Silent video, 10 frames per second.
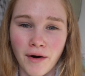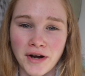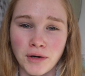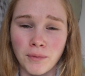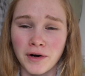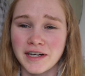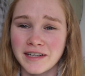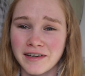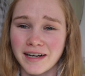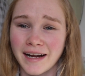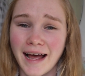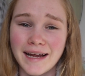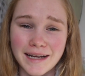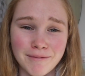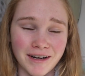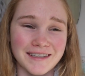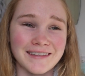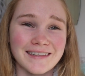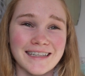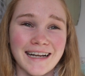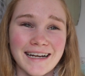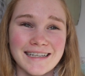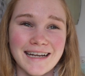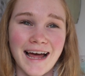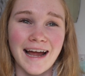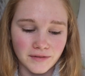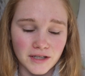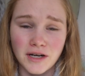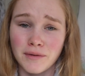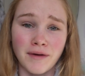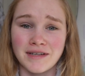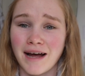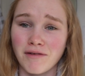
and you're worried you're going to get achy muscles the next day. You don't know whether to have a